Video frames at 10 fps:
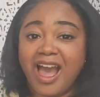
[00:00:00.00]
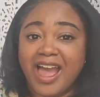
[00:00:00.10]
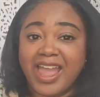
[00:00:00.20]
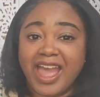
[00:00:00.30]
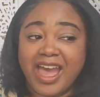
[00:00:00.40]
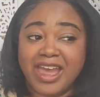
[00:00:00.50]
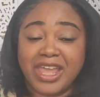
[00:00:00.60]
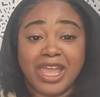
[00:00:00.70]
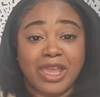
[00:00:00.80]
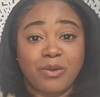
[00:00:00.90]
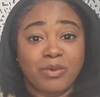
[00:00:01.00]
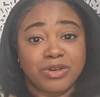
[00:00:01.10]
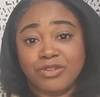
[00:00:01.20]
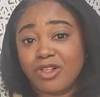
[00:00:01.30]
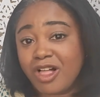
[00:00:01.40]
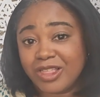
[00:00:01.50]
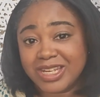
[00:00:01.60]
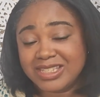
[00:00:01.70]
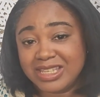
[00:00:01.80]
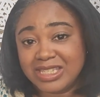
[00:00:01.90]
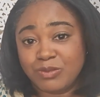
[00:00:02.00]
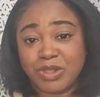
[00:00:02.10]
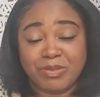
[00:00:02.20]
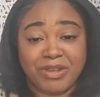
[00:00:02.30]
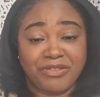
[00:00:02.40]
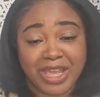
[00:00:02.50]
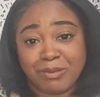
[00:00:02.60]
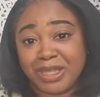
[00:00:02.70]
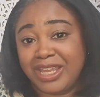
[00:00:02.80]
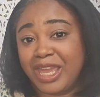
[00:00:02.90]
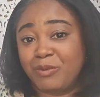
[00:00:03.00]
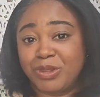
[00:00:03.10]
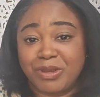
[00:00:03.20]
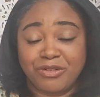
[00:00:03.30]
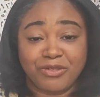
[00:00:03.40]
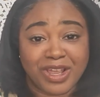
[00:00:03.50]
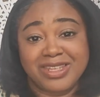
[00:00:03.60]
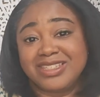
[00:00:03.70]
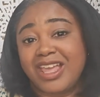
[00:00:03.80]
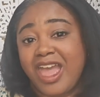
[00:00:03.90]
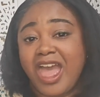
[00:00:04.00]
I had a wonderful holiday season with my family and with my friends.